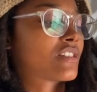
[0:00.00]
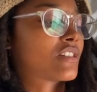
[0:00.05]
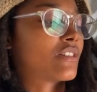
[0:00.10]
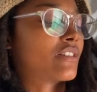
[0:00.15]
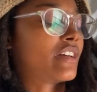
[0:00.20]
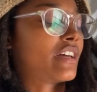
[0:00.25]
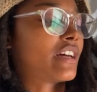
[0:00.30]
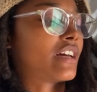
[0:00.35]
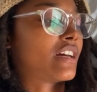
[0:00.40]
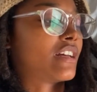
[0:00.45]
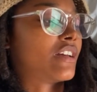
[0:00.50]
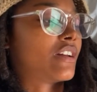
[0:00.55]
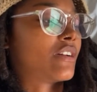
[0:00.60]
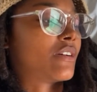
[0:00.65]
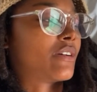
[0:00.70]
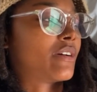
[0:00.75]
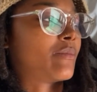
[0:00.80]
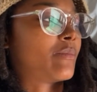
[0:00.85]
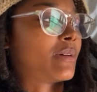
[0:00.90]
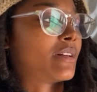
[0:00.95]
yeah, you know,
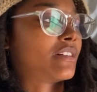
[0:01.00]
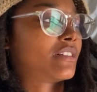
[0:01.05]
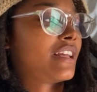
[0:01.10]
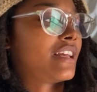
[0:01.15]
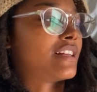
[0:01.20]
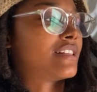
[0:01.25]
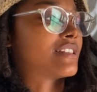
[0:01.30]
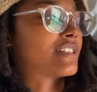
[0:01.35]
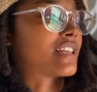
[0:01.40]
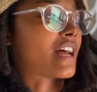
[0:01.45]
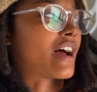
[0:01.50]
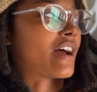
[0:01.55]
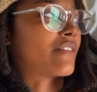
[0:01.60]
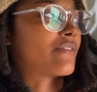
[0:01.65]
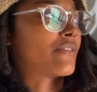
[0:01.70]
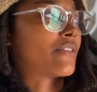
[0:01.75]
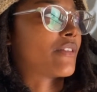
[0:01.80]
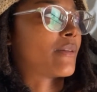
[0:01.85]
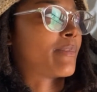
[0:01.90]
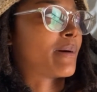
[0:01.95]
I've been inside
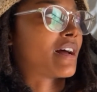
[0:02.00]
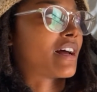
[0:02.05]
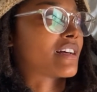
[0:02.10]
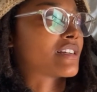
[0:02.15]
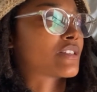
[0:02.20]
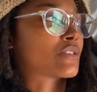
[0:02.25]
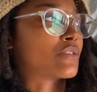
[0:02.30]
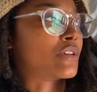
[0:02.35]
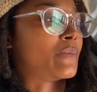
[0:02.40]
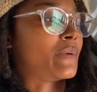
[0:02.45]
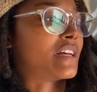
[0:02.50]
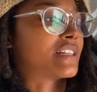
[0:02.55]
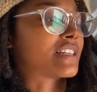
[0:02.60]
for the past 3 weeks.